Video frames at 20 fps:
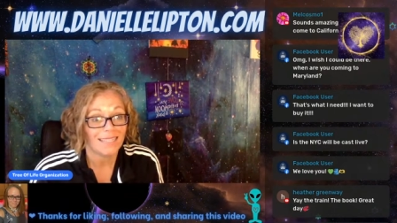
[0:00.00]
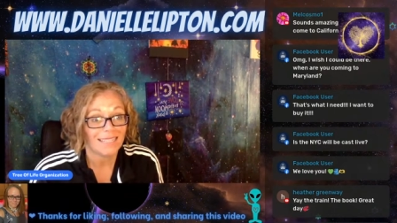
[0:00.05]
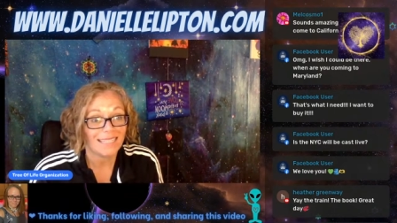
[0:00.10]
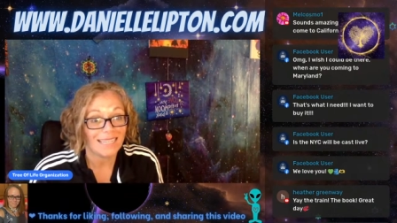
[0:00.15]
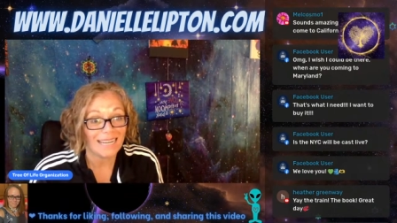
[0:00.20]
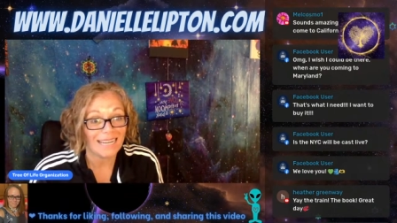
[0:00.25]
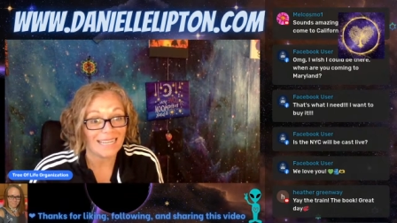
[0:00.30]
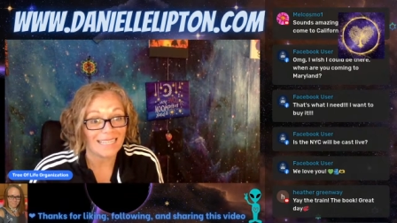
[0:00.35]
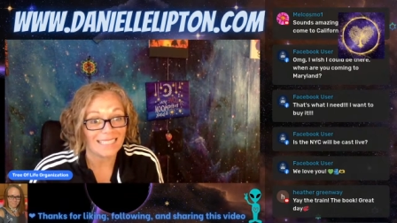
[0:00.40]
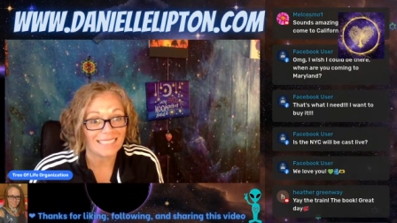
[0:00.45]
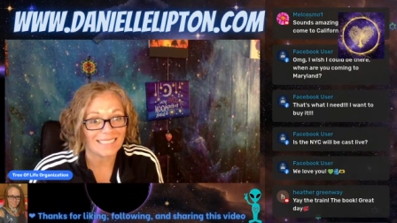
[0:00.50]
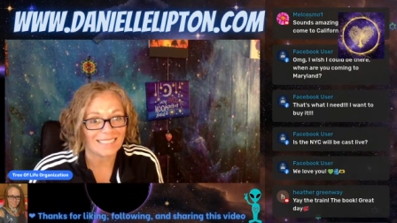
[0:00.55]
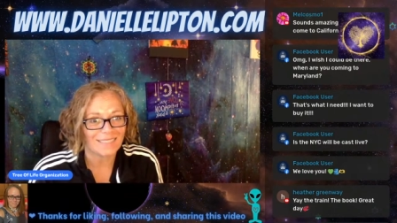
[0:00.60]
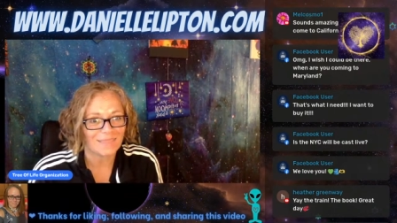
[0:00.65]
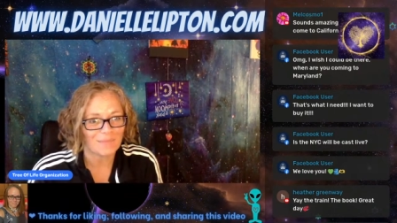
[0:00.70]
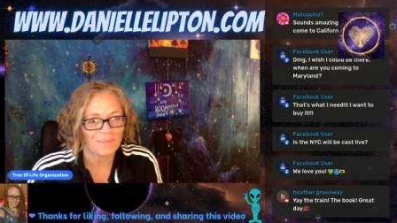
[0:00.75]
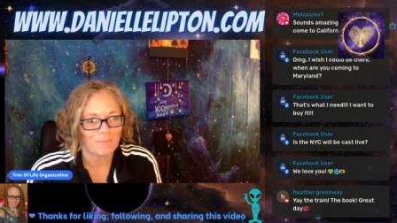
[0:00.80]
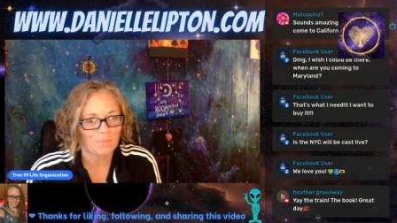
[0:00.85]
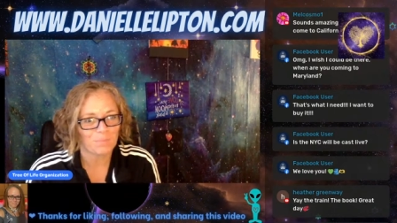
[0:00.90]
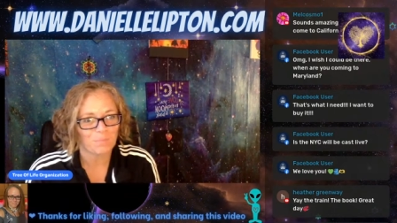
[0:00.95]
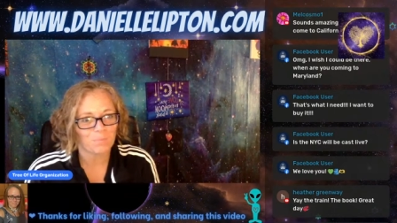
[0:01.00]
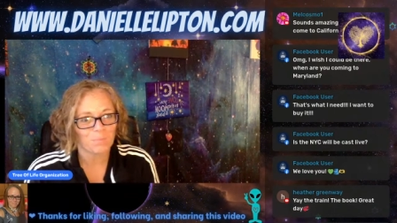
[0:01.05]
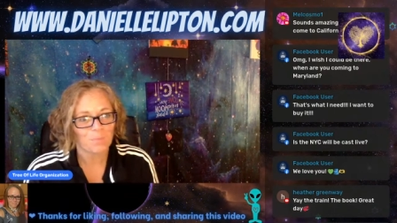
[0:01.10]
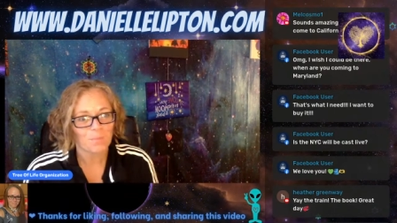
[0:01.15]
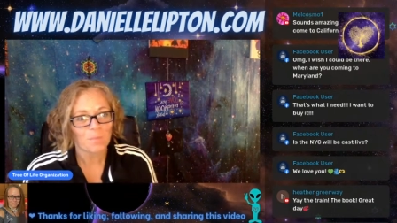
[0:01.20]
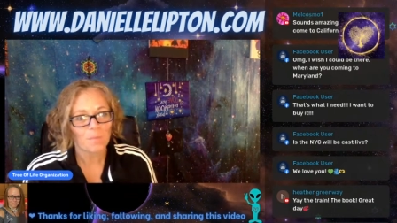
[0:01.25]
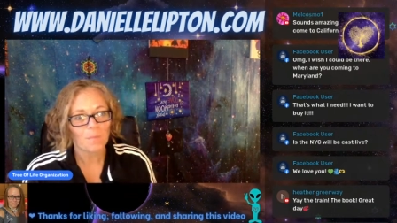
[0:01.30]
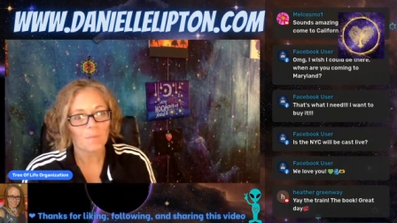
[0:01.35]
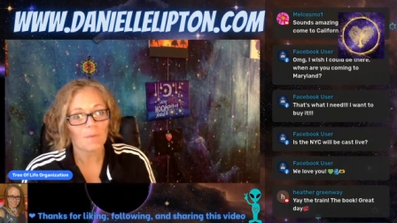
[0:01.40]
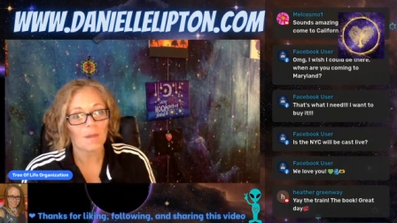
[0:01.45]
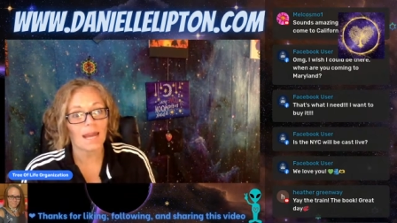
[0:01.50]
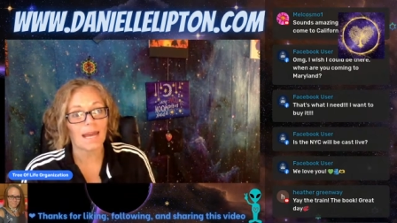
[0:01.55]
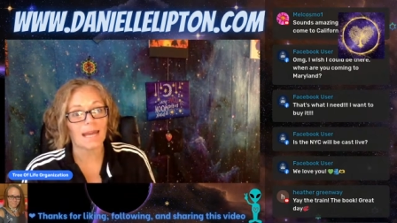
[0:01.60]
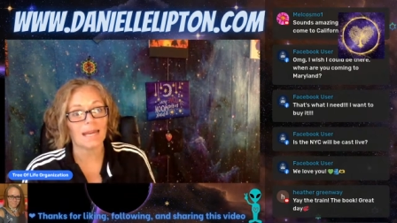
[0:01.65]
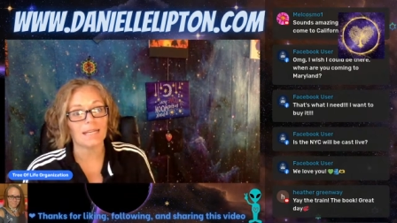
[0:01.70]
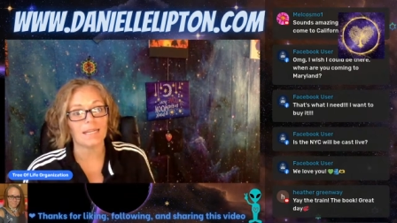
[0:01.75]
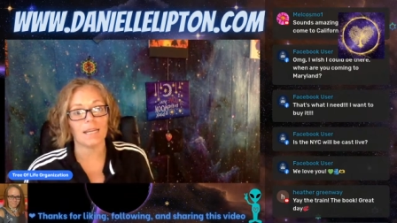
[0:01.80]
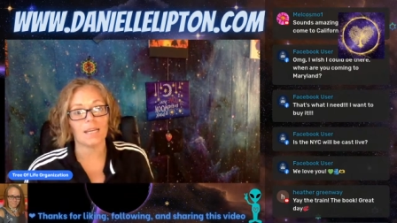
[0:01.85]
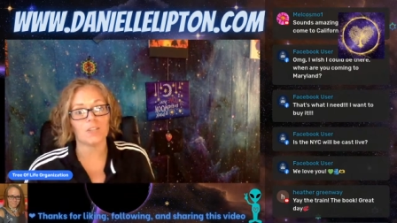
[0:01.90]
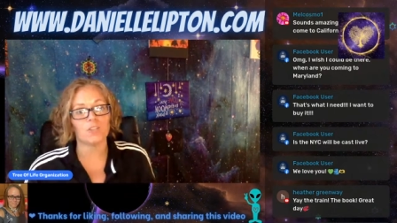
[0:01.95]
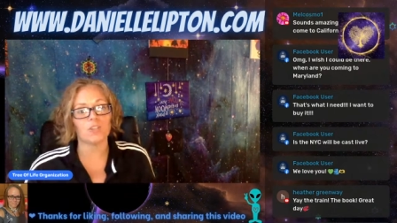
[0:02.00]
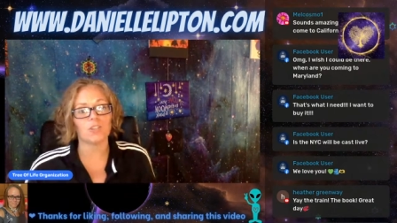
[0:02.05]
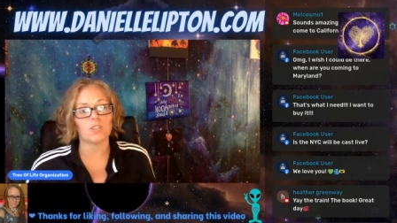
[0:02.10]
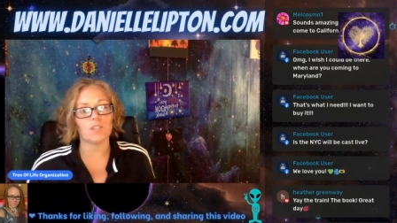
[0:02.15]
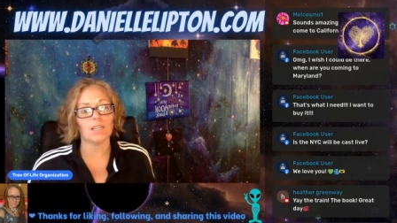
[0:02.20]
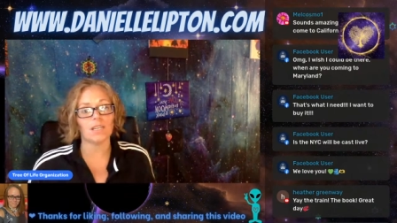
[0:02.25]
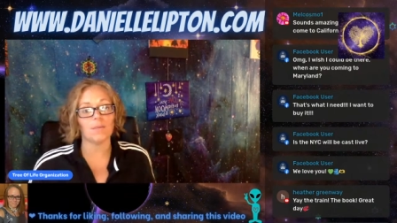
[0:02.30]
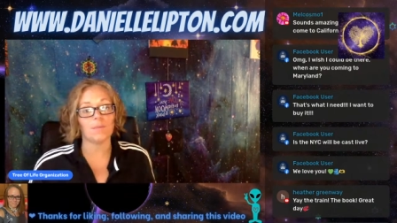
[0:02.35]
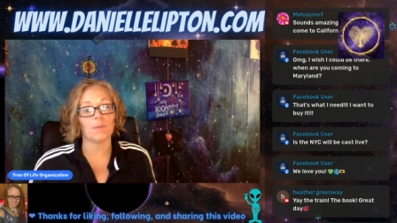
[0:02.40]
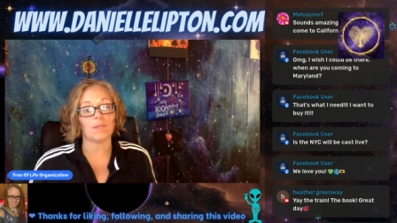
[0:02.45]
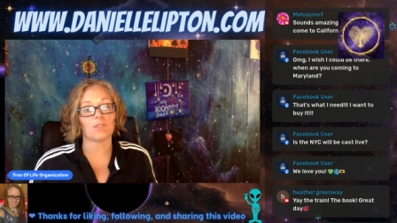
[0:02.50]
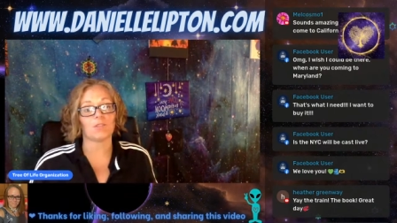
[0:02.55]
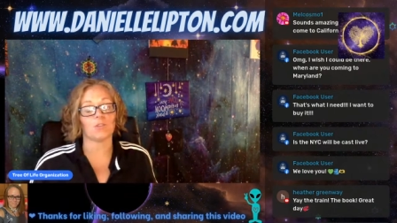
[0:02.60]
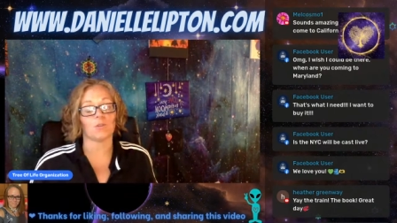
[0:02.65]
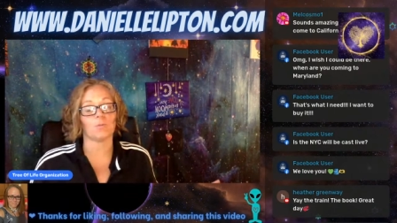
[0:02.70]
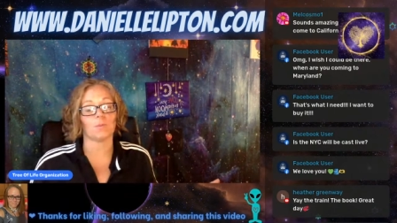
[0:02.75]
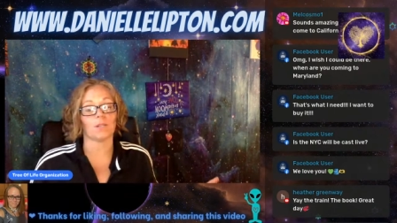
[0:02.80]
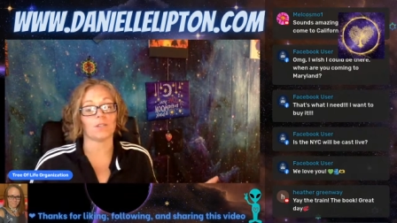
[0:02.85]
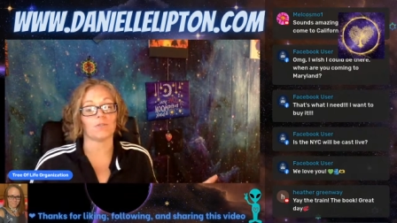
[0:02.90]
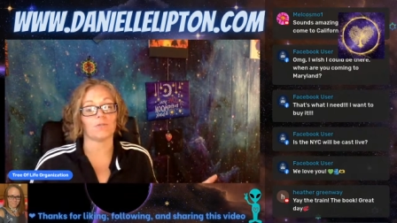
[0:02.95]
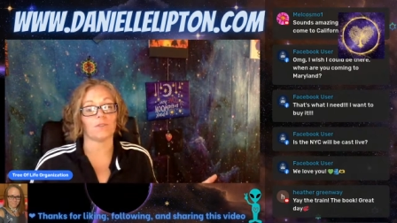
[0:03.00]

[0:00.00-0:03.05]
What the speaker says: Yes. And it's just going to be so much